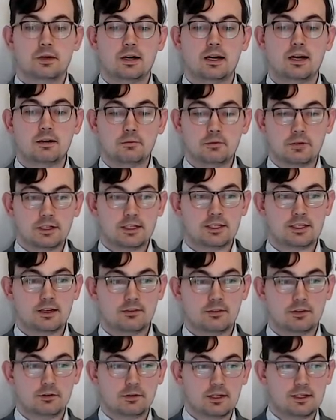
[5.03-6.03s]
I wanted to give
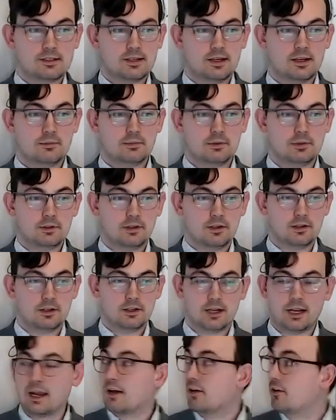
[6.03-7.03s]
you an example on
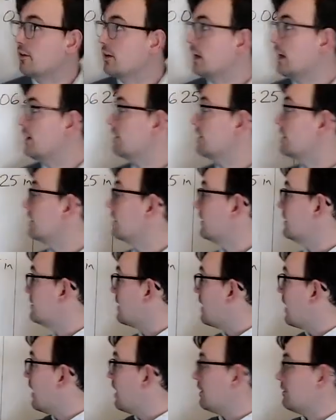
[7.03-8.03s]
how to calculate
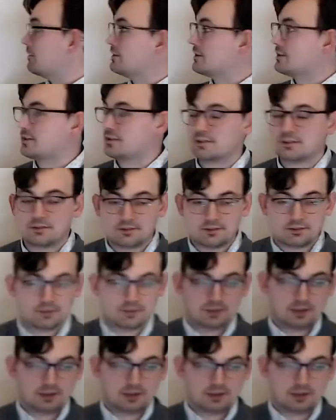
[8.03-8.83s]
tolerances.